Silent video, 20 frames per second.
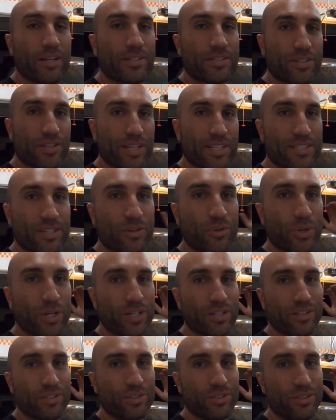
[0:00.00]
so that's a
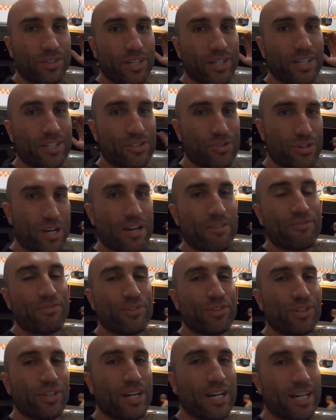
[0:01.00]
quick little drive
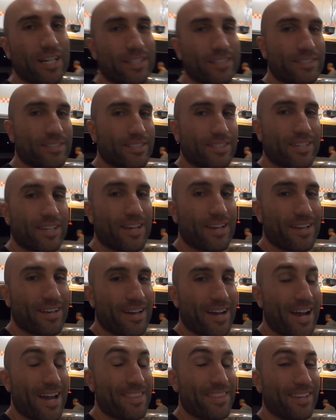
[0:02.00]
for you guys.
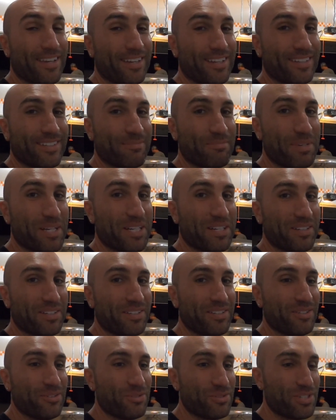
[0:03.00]
I think it made a
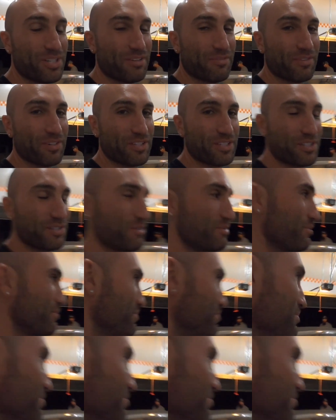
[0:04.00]
huge difference.